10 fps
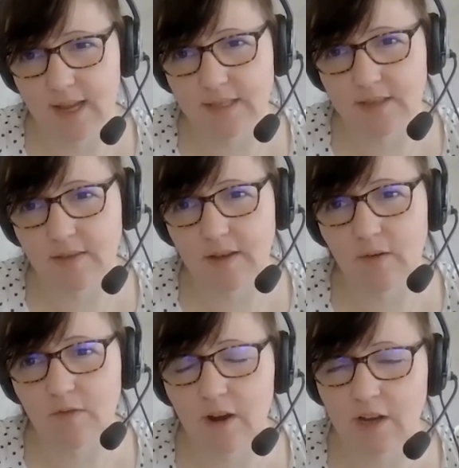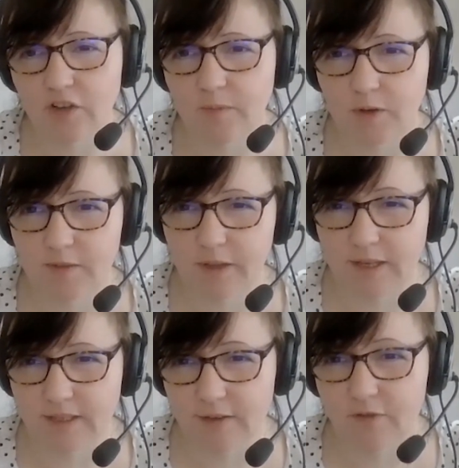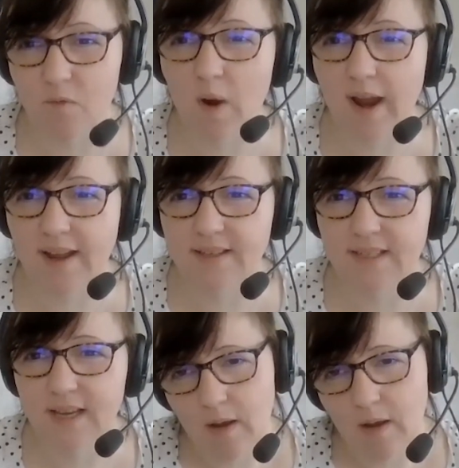And they're actually put in place in different ways.